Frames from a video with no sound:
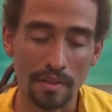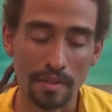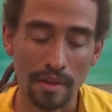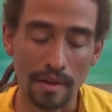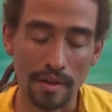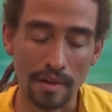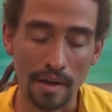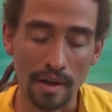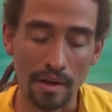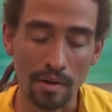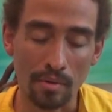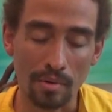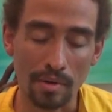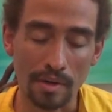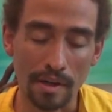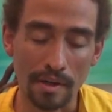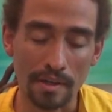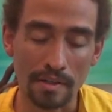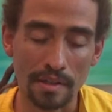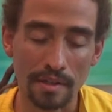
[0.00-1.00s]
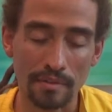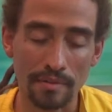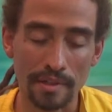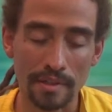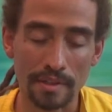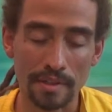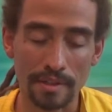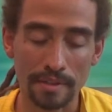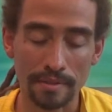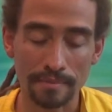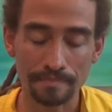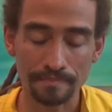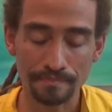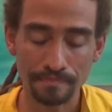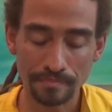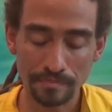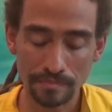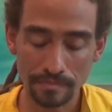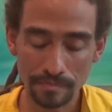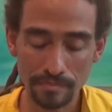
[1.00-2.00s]
than outward activity.
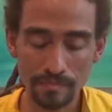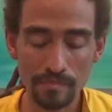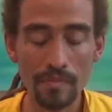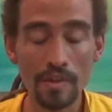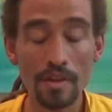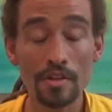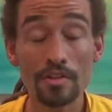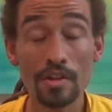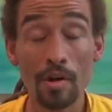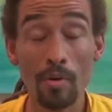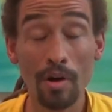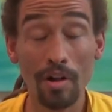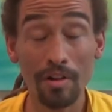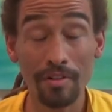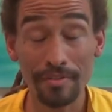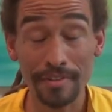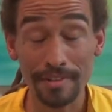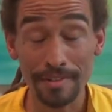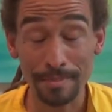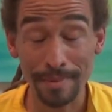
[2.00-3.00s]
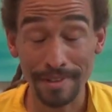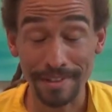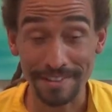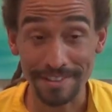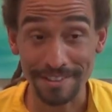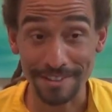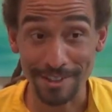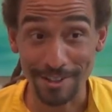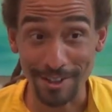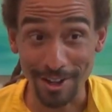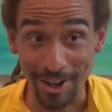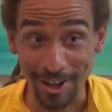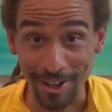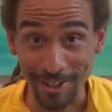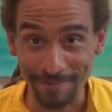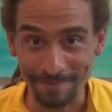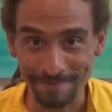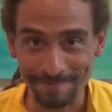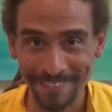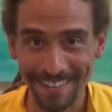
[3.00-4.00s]
So all of this begins to
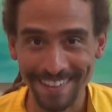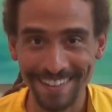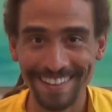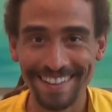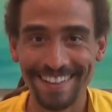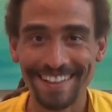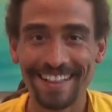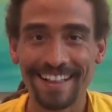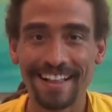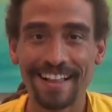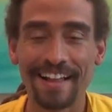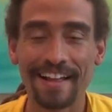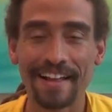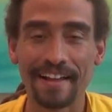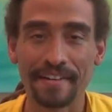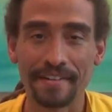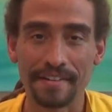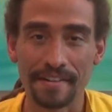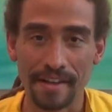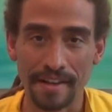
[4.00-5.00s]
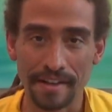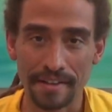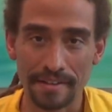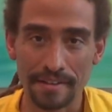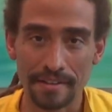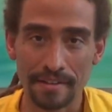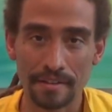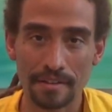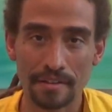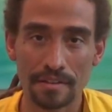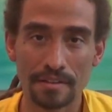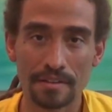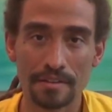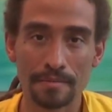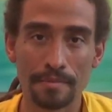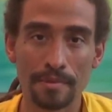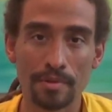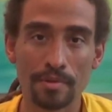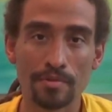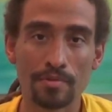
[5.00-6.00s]
dawn, and yet
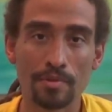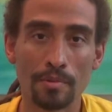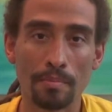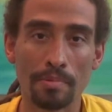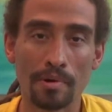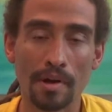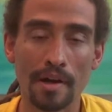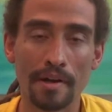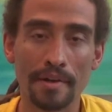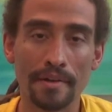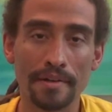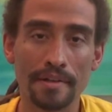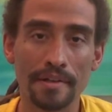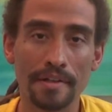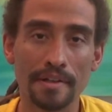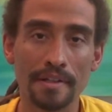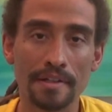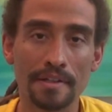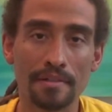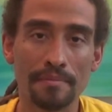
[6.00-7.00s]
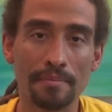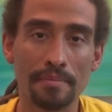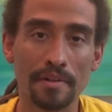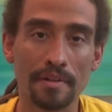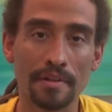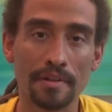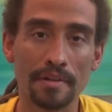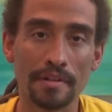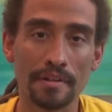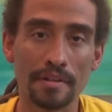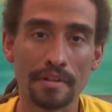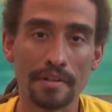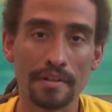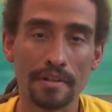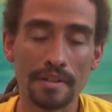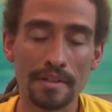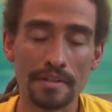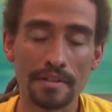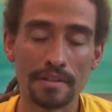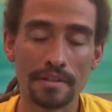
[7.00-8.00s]
spiritual pride can
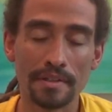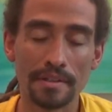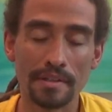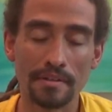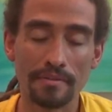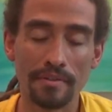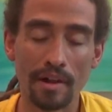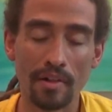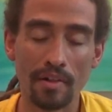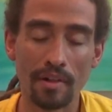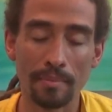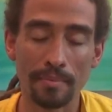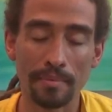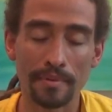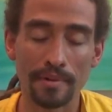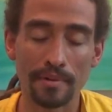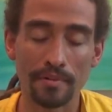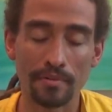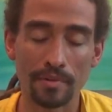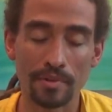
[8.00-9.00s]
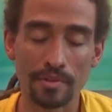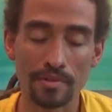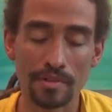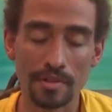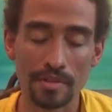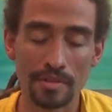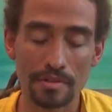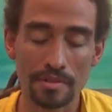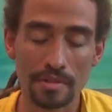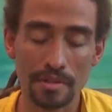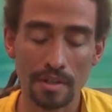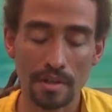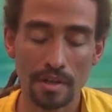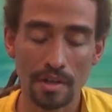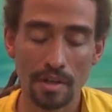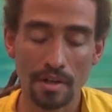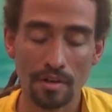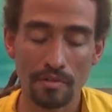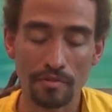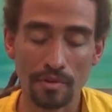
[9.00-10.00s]
easily develop if we just
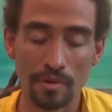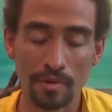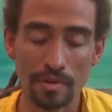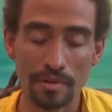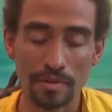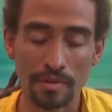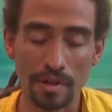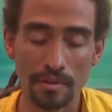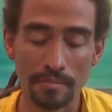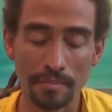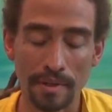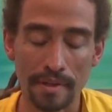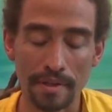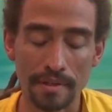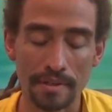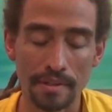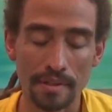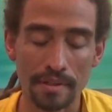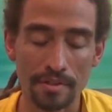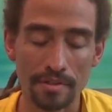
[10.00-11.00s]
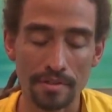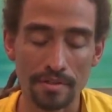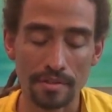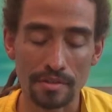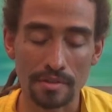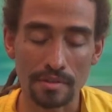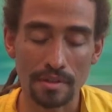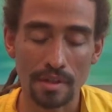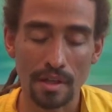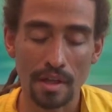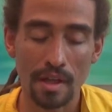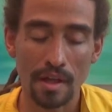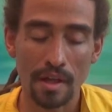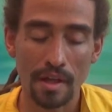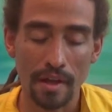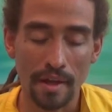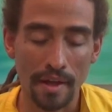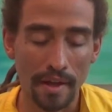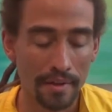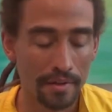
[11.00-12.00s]
focus on meditation.
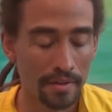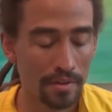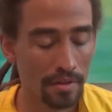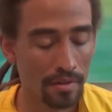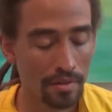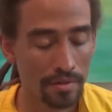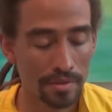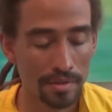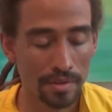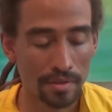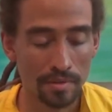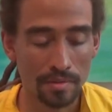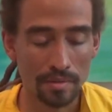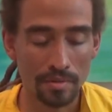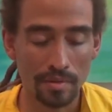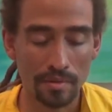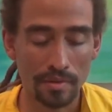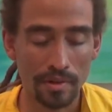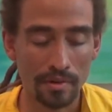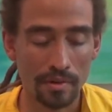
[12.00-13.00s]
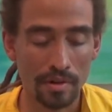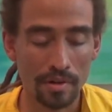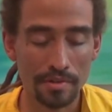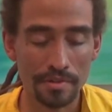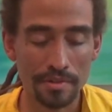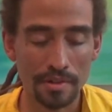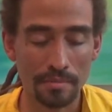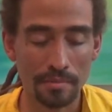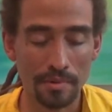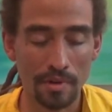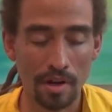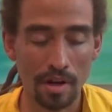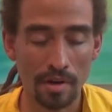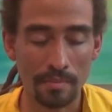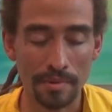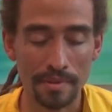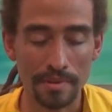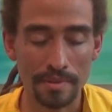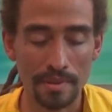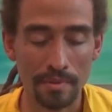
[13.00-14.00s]
And also, there are some
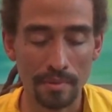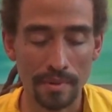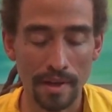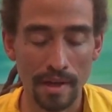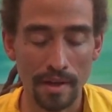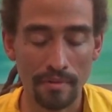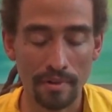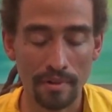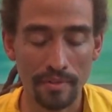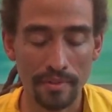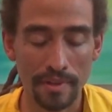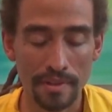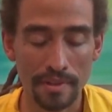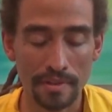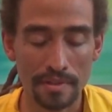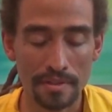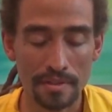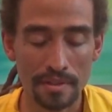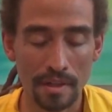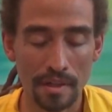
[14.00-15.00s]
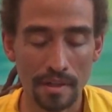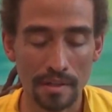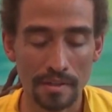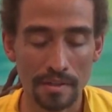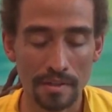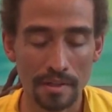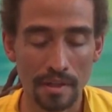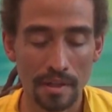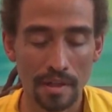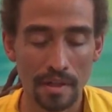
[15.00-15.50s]
karmas that we have on the inside